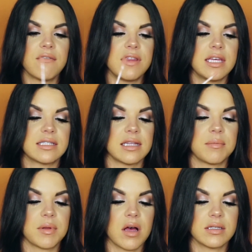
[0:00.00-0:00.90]
of these
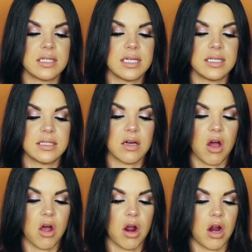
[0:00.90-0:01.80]
lip glosses
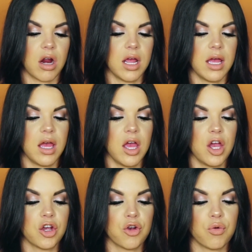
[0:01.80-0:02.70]
are
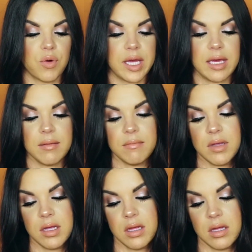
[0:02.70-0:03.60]

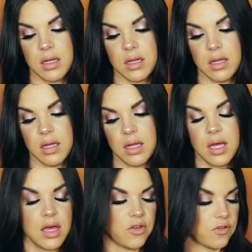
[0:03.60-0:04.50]
Creme,
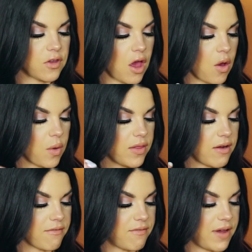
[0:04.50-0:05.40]
so
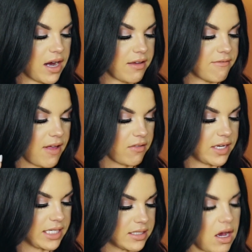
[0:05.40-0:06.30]
they're very
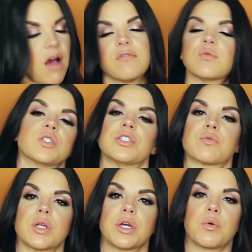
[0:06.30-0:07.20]
velvety soft, which
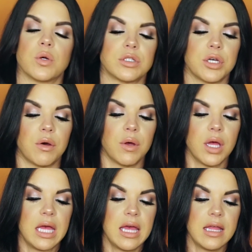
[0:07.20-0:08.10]
is really cool too.
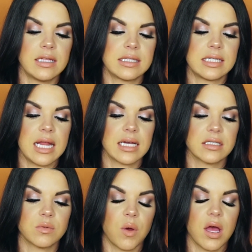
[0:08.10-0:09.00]
This
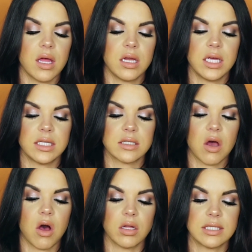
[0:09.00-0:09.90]
next one is
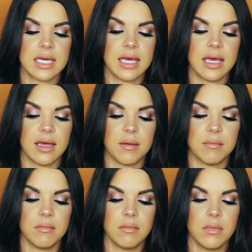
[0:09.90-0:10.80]
called
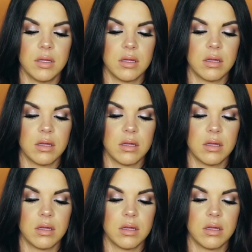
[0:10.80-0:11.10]
Kim,